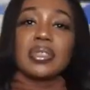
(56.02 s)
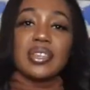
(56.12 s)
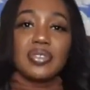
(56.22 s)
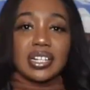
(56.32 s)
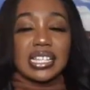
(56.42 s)
the
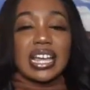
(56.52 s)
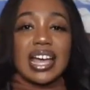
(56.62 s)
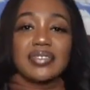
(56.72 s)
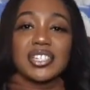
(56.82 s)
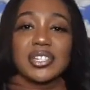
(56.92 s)
first thing I
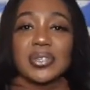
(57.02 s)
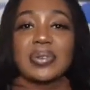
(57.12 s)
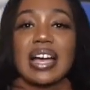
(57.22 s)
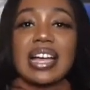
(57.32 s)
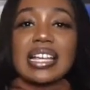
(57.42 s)
have to show you
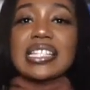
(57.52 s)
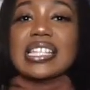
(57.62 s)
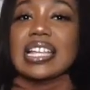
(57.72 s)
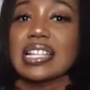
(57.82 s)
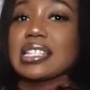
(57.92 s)
guys
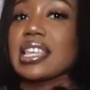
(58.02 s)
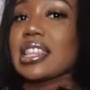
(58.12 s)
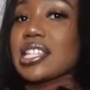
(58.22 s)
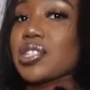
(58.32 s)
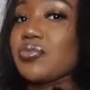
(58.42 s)
is
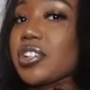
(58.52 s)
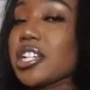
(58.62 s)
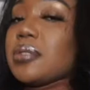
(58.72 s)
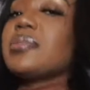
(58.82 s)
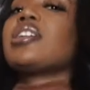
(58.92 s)
this
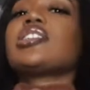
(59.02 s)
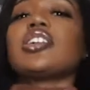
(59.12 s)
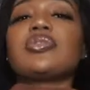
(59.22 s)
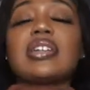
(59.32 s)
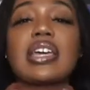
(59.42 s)
ribbed
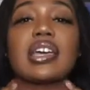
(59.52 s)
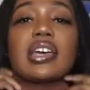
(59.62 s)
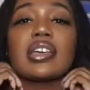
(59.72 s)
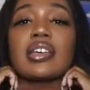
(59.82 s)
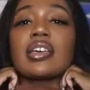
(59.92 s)
turtleneck
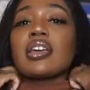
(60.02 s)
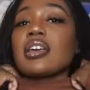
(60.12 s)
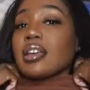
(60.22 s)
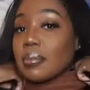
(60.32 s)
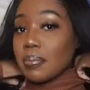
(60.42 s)

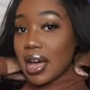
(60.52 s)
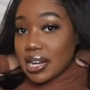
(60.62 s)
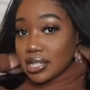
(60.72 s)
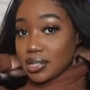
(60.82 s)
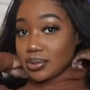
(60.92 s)

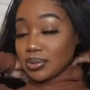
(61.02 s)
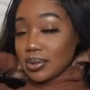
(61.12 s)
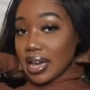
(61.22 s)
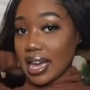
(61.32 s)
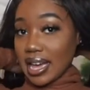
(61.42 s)

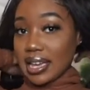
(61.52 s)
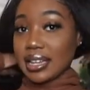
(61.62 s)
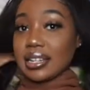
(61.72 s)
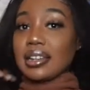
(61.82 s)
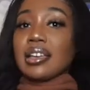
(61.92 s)
bodysuit
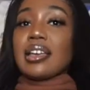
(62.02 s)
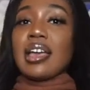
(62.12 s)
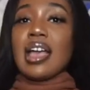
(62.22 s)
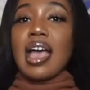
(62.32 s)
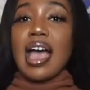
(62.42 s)
and
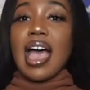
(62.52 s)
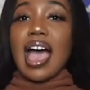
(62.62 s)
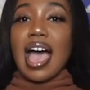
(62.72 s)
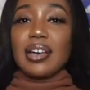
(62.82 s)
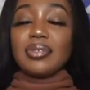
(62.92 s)

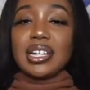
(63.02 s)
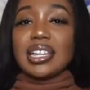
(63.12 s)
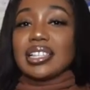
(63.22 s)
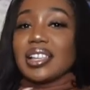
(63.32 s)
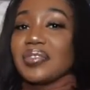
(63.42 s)
I
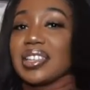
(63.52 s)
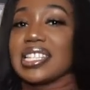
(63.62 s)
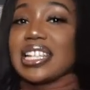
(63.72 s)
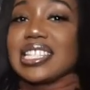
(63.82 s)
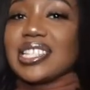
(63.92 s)
freaking love this. It's